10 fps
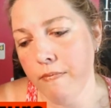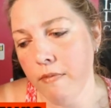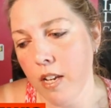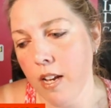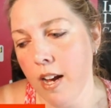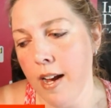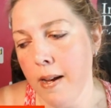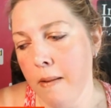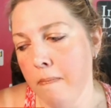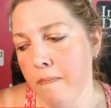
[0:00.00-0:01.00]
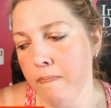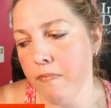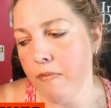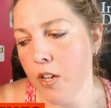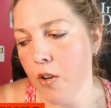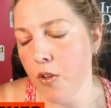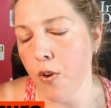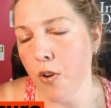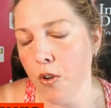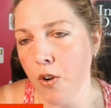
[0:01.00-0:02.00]
say
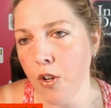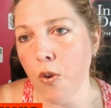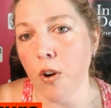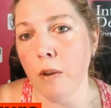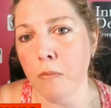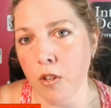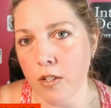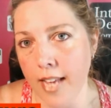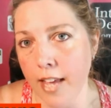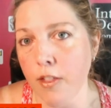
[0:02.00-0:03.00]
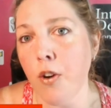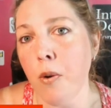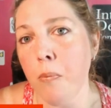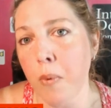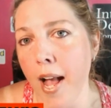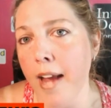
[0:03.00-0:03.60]
that you're a brand, and then